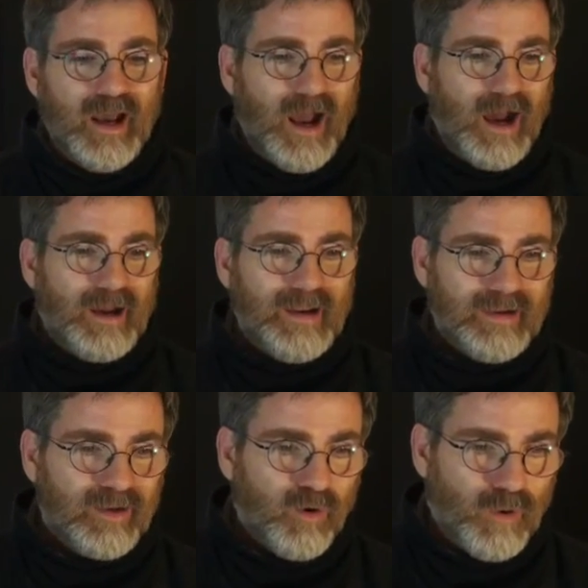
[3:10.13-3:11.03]

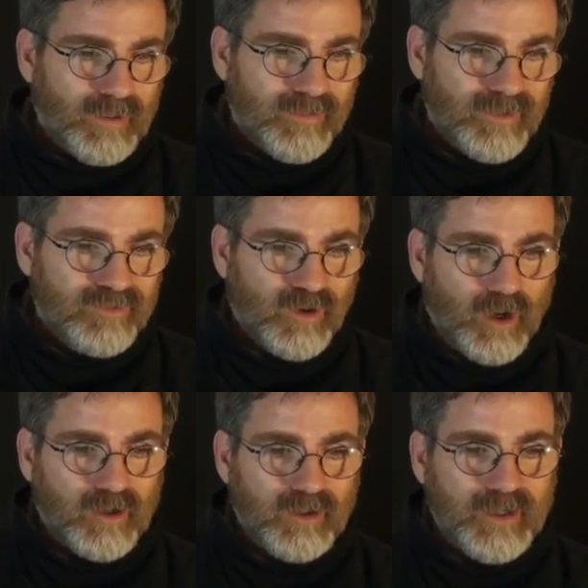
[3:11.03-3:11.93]
And according to this
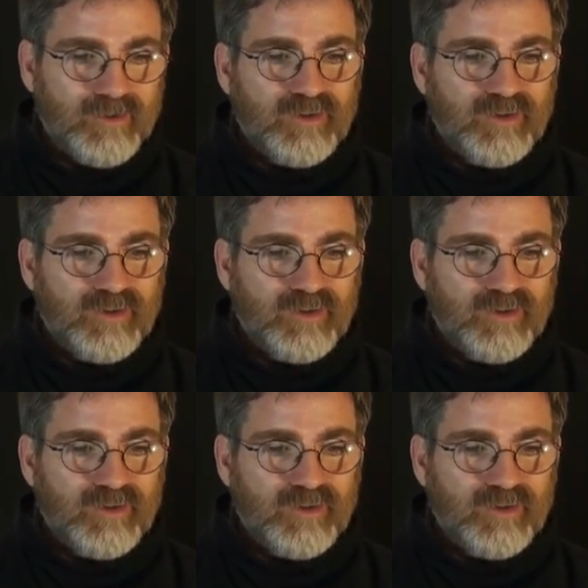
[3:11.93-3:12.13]
article here,